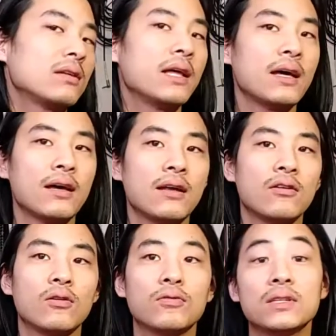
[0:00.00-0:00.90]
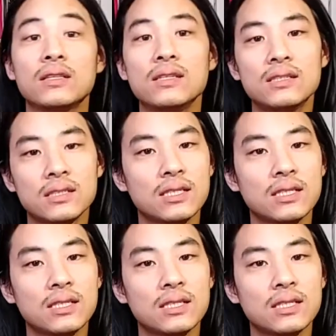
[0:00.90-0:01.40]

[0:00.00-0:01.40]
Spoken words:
then hopefully these